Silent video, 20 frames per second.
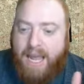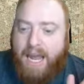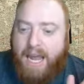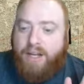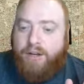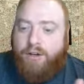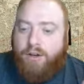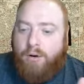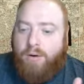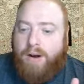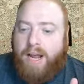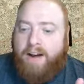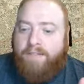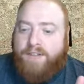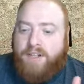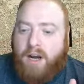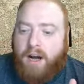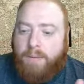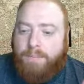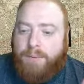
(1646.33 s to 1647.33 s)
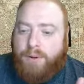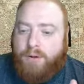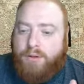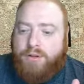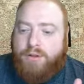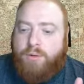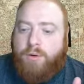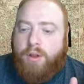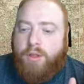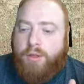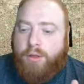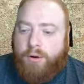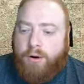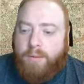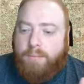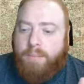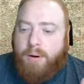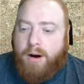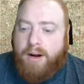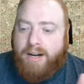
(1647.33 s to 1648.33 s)
and you don't have to upload to a
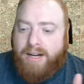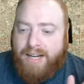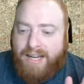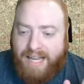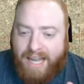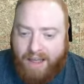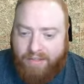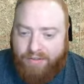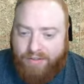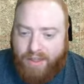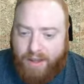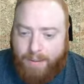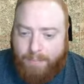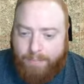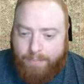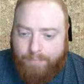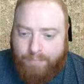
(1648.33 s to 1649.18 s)
third party to get them.